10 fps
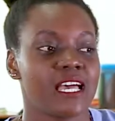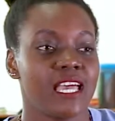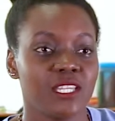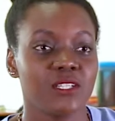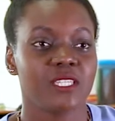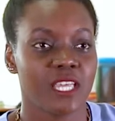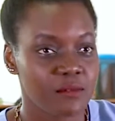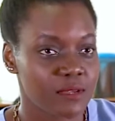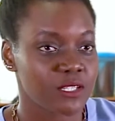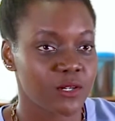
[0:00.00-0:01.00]

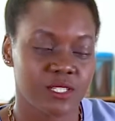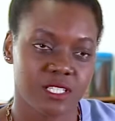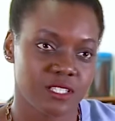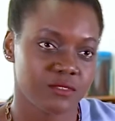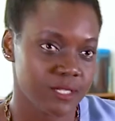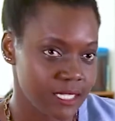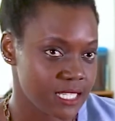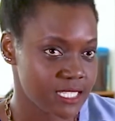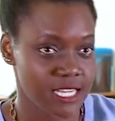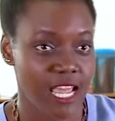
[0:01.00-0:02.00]
edutainment content for
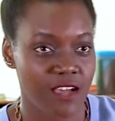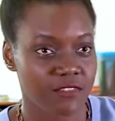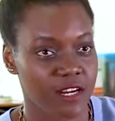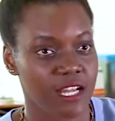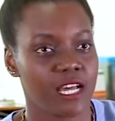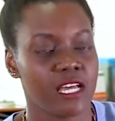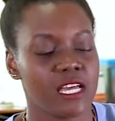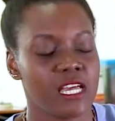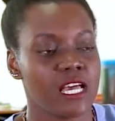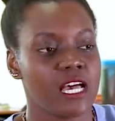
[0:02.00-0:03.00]
learners in Africa.
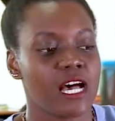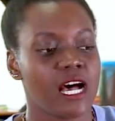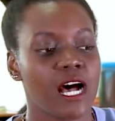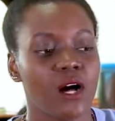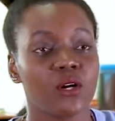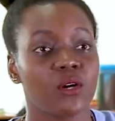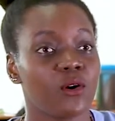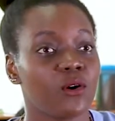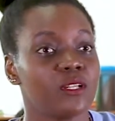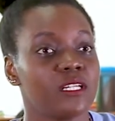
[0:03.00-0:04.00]
Our
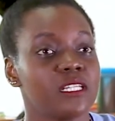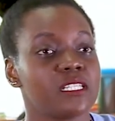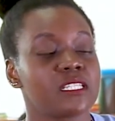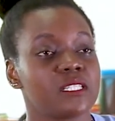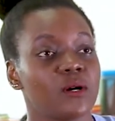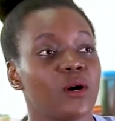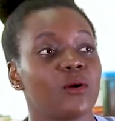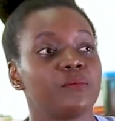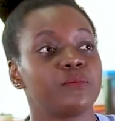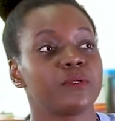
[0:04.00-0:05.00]
goal is to
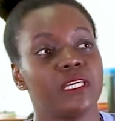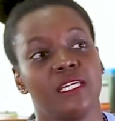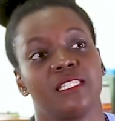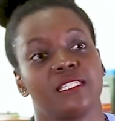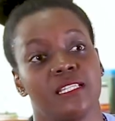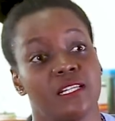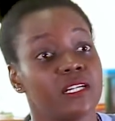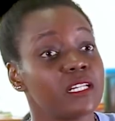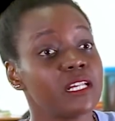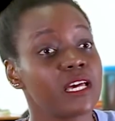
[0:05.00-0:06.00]
help kids
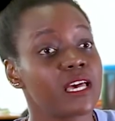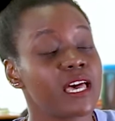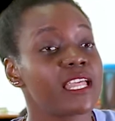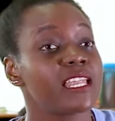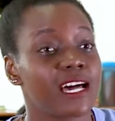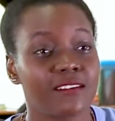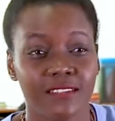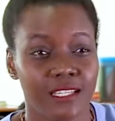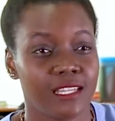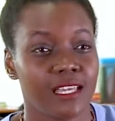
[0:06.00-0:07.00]
learn and
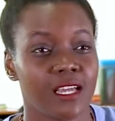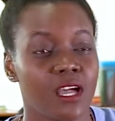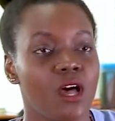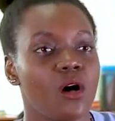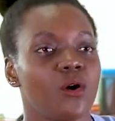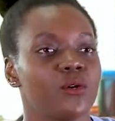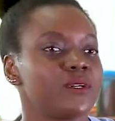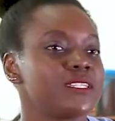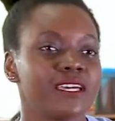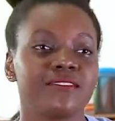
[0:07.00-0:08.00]
love learning on
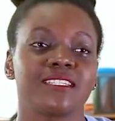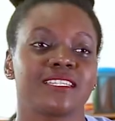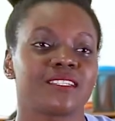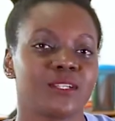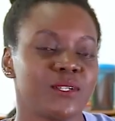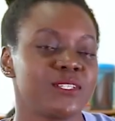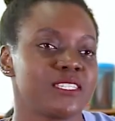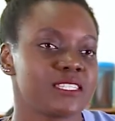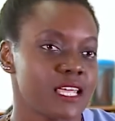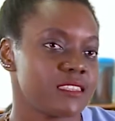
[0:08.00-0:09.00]
whatever
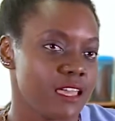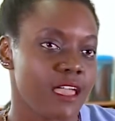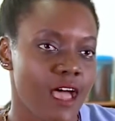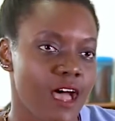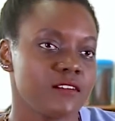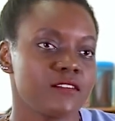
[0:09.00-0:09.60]
technologies that they have.